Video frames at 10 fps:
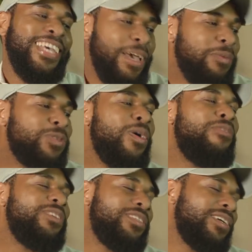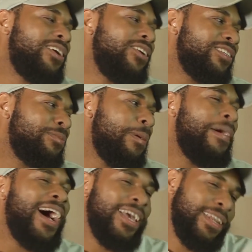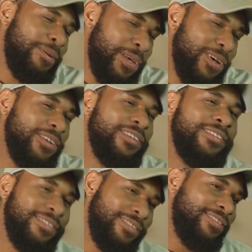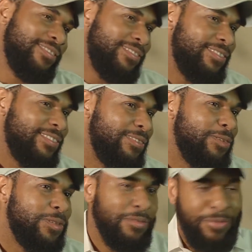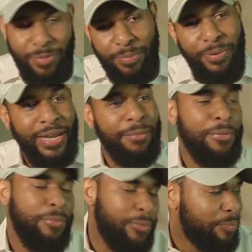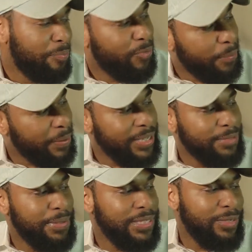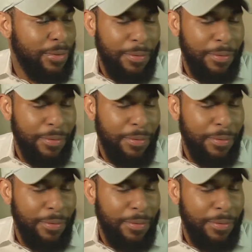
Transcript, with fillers: It was a reference to Girls Papaya. There we go. Replace pizza with